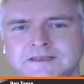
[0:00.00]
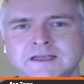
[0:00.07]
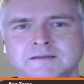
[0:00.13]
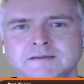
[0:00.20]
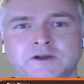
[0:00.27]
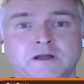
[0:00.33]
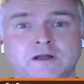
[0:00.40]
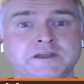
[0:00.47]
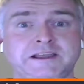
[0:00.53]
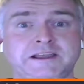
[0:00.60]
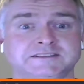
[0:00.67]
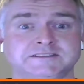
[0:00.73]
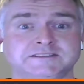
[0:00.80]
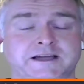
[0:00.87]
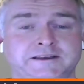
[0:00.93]
But I'm going
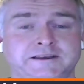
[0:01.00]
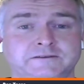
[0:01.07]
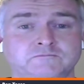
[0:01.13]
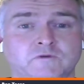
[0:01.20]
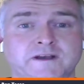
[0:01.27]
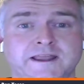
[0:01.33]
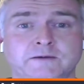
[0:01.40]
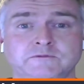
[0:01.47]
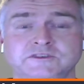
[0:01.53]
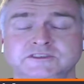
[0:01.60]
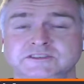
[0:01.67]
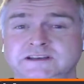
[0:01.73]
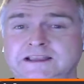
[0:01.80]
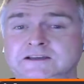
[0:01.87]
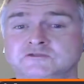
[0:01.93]
to get started right now with
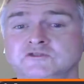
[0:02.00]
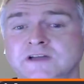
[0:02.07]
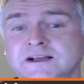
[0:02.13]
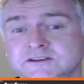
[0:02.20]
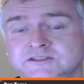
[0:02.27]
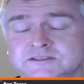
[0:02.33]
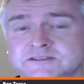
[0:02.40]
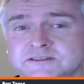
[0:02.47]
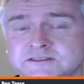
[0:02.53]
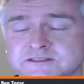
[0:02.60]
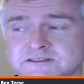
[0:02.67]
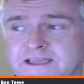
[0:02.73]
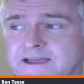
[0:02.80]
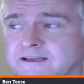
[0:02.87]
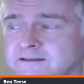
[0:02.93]
just an introduction to the
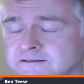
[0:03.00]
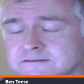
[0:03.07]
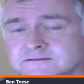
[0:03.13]
stack.